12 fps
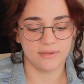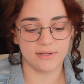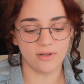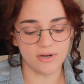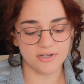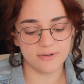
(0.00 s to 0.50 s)
The
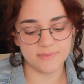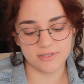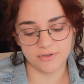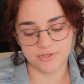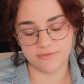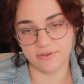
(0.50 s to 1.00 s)
long-term
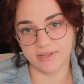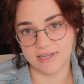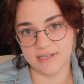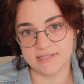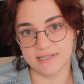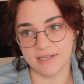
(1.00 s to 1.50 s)
solution for
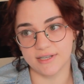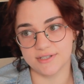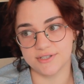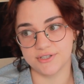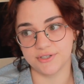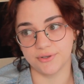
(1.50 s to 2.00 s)
this
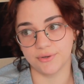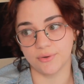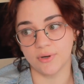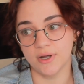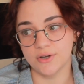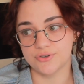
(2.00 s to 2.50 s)
is
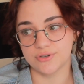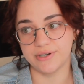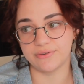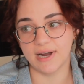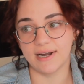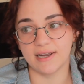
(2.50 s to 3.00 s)
to treat
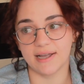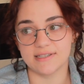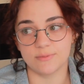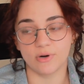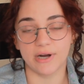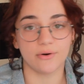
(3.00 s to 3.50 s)
writing as a
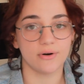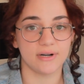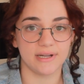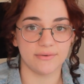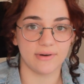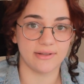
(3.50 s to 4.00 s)

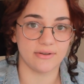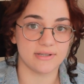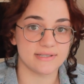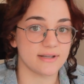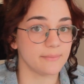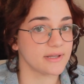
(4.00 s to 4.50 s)
priority rather
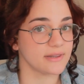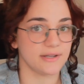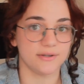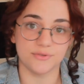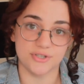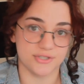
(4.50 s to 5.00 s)
than something that
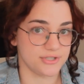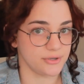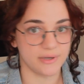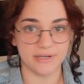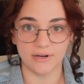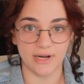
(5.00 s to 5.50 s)
you just do
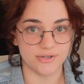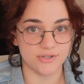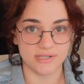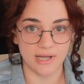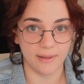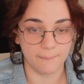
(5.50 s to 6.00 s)
in your extra
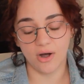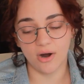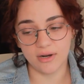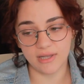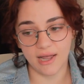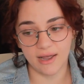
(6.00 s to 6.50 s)
time.
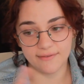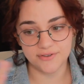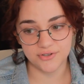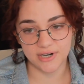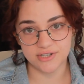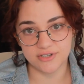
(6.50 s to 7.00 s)
Our lives
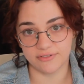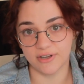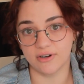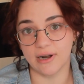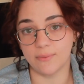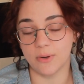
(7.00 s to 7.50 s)
stretch to fit
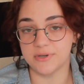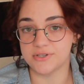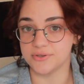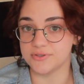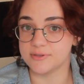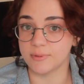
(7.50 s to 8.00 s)
around what we
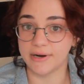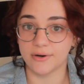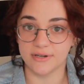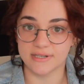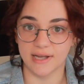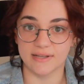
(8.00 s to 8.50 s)
choose to
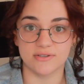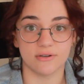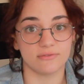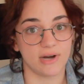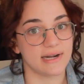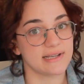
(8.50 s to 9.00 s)
prioritize. So if
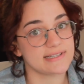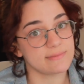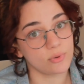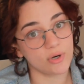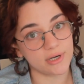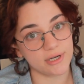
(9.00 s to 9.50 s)
writing is
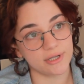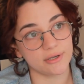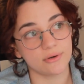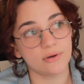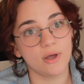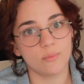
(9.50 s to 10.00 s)
important to
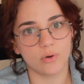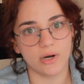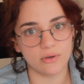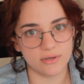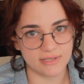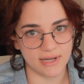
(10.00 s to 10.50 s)
you,
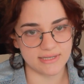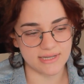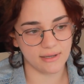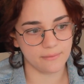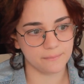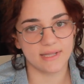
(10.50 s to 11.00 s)
prioritize
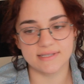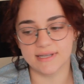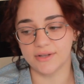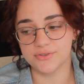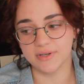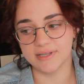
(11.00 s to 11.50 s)
it. That
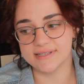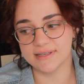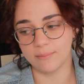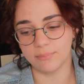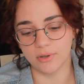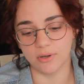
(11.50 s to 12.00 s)
sounds really
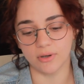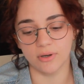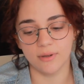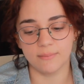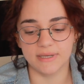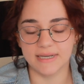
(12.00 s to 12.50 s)
simple
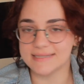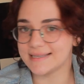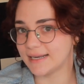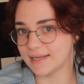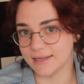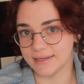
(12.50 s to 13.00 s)
because it
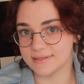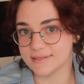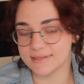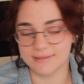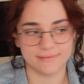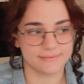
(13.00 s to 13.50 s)

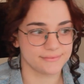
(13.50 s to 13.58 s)
is.